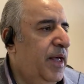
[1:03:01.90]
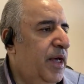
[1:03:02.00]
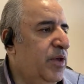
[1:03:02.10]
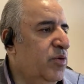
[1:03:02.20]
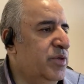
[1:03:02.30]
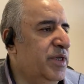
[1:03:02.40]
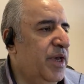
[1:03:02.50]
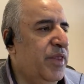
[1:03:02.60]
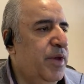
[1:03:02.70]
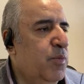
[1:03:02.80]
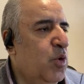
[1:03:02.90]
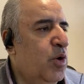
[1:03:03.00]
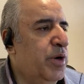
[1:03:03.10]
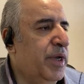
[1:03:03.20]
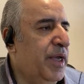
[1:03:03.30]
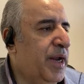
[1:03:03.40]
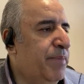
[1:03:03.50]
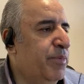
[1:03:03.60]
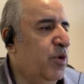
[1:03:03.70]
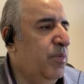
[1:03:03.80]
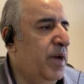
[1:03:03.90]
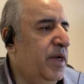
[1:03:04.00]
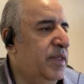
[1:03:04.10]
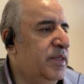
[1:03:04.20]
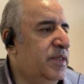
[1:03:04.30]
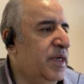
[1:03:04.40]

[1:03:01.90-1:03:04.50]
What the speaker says: using the more grep commands.